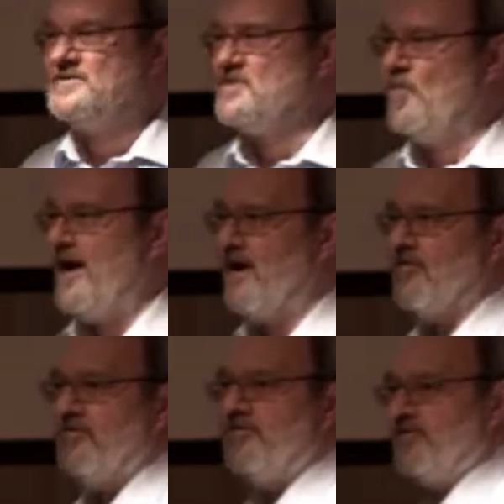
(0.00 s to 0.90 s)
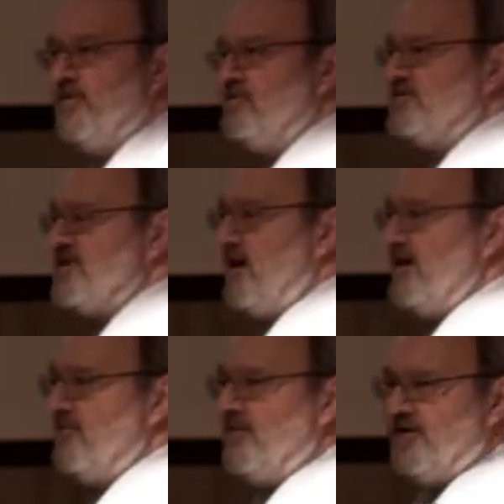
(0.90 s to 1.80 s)
was aware of from a long
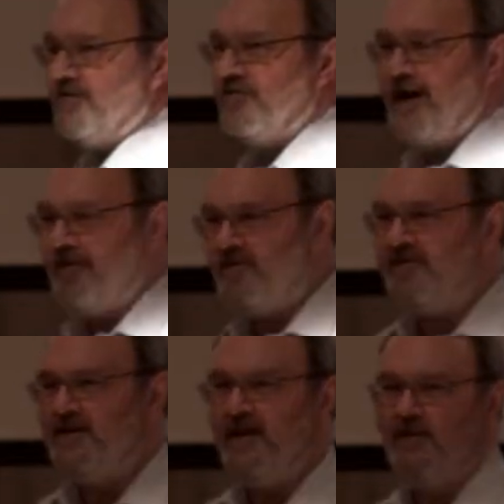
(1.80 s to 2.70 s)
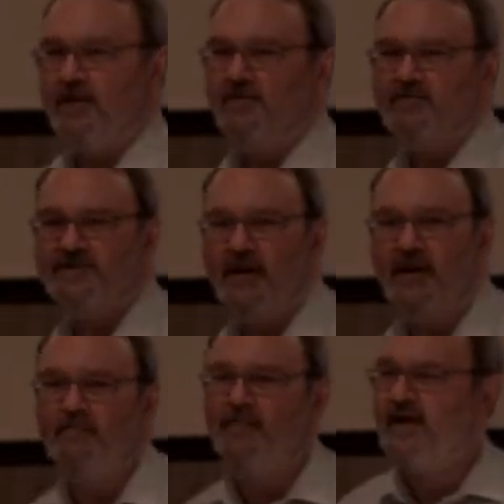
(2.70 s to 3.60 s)
time, uh, for having been going a long
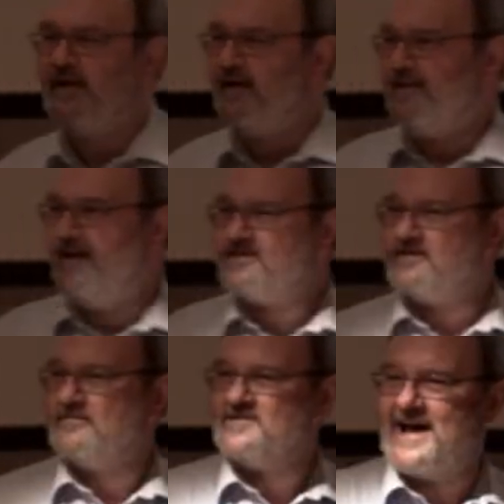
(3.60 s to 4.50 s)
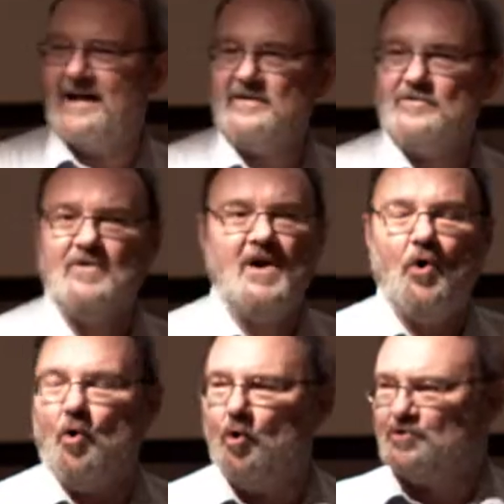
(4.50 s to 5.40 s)
time. Leicester was annual.
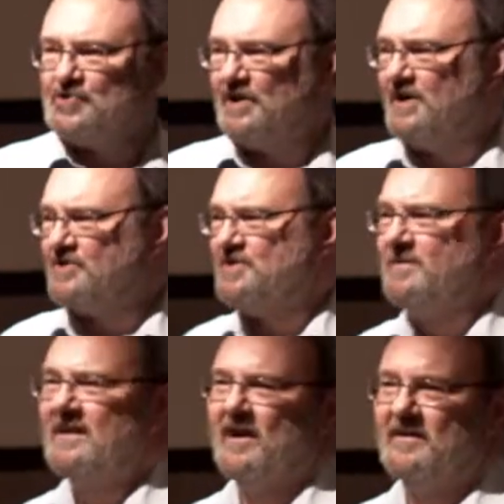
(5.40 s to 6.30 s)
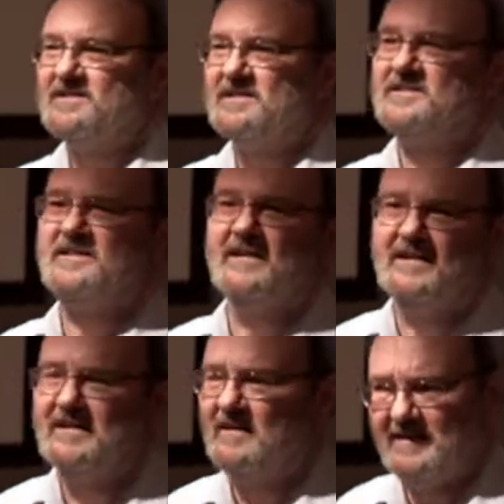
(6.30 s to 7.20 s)
Hornchurch has been going since the
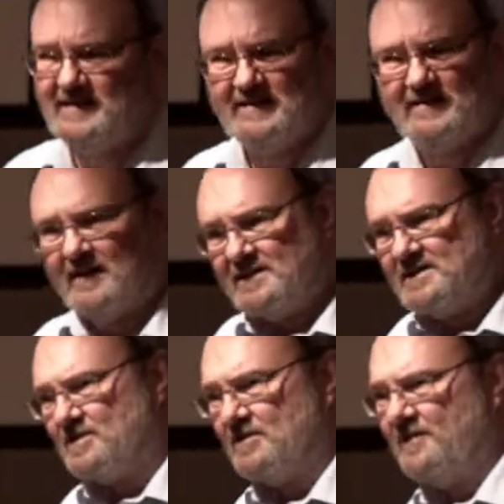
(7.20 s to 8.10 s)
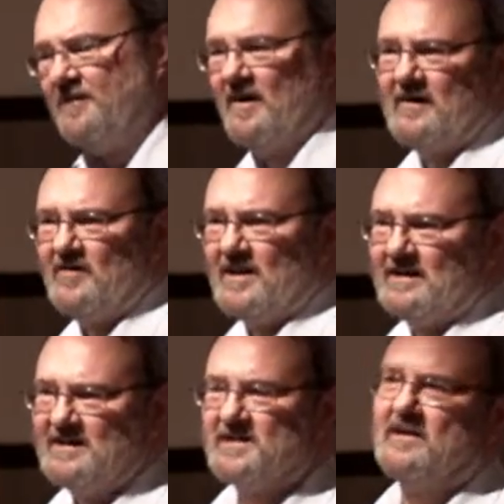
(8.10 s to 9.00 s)
early 1990s on a
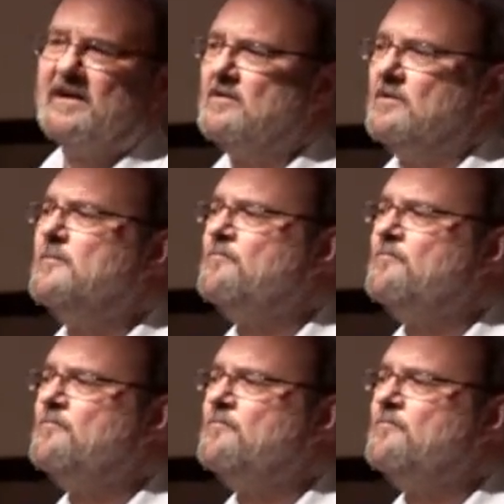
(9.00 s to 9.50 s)
five-yearly cycle.